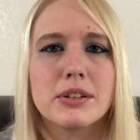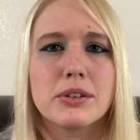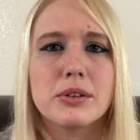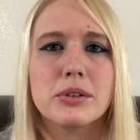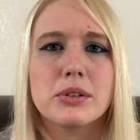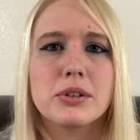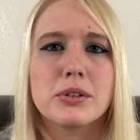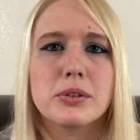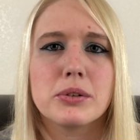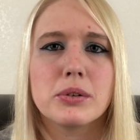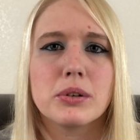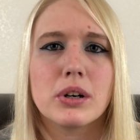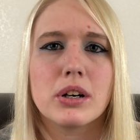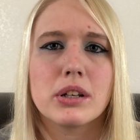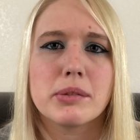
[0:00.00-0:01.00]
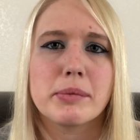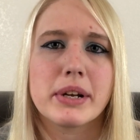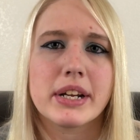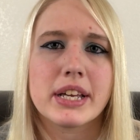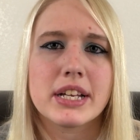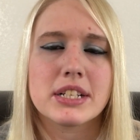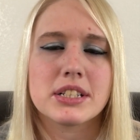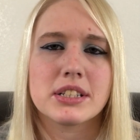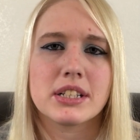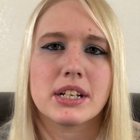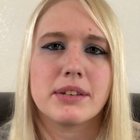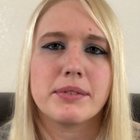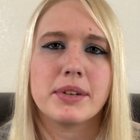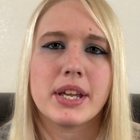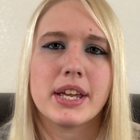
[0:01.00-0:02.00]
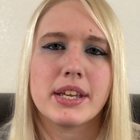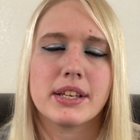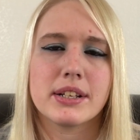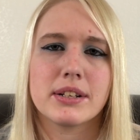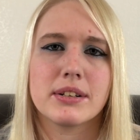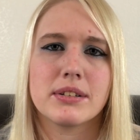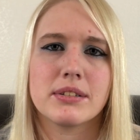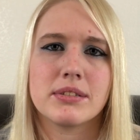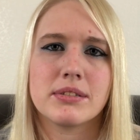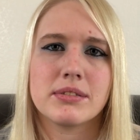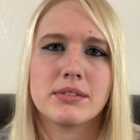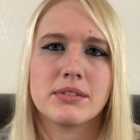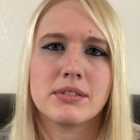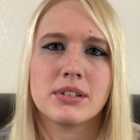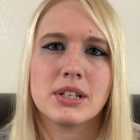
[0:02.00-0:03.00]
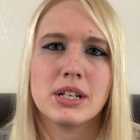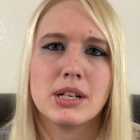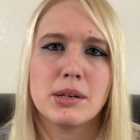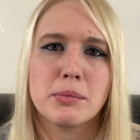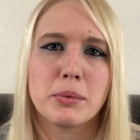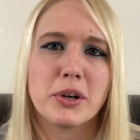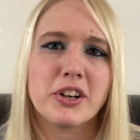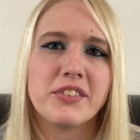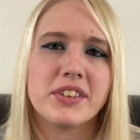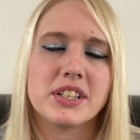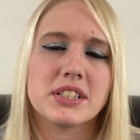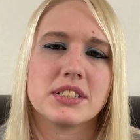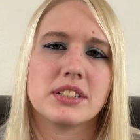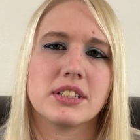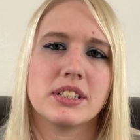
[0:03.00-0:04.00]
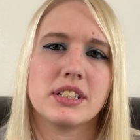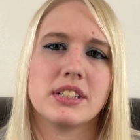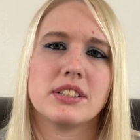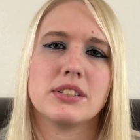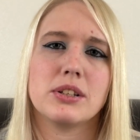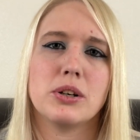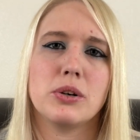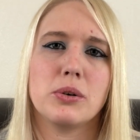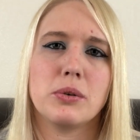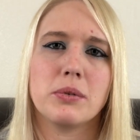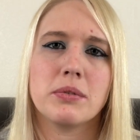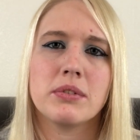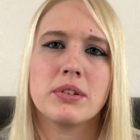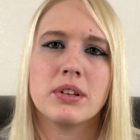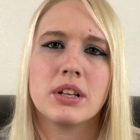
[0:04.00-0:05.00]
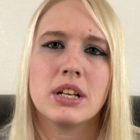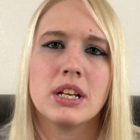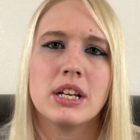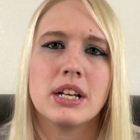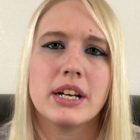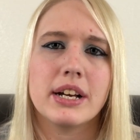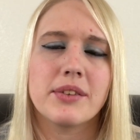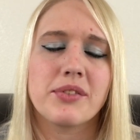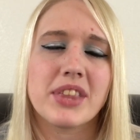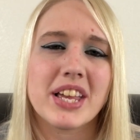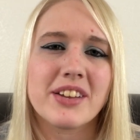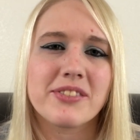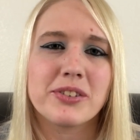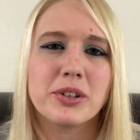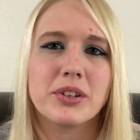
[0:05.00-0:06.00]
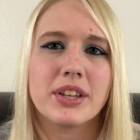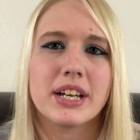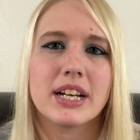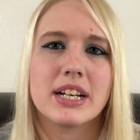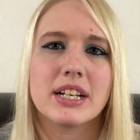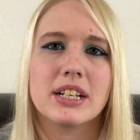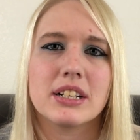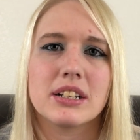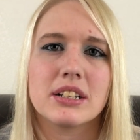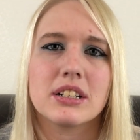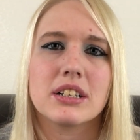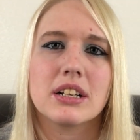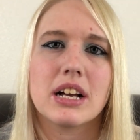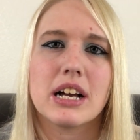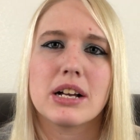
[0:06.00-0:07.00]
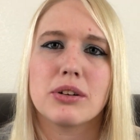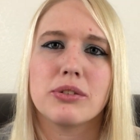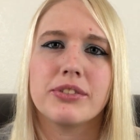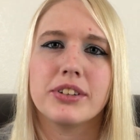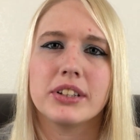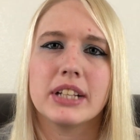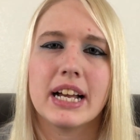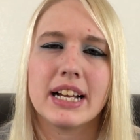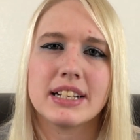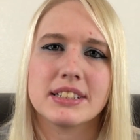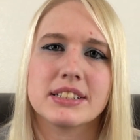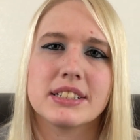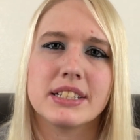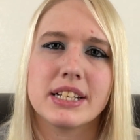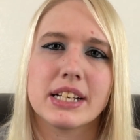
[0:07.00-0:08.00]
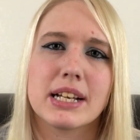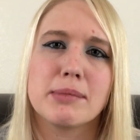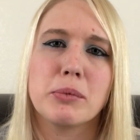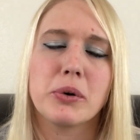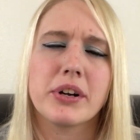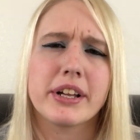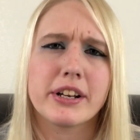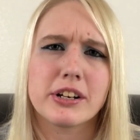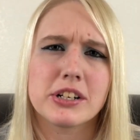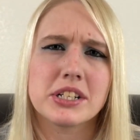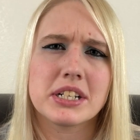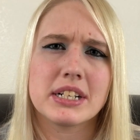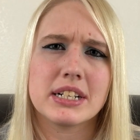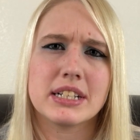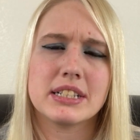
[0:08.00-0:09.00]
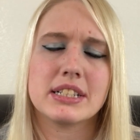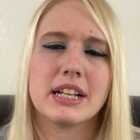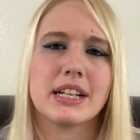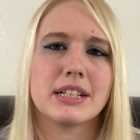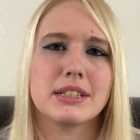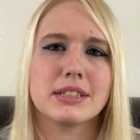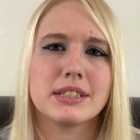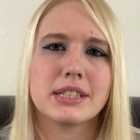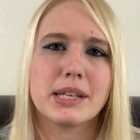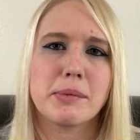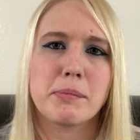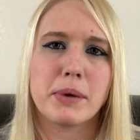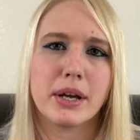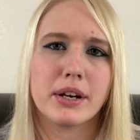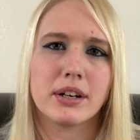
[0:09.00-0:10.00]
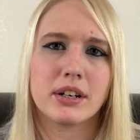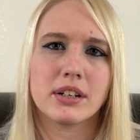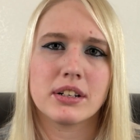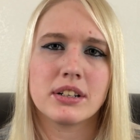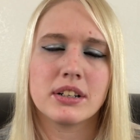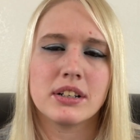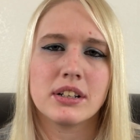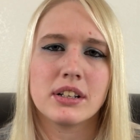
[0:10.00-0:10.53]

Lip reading: due to all the medications that I've taken previously. So I'm thankful that I don't feel as sick. I'm more energized. I can sleep better.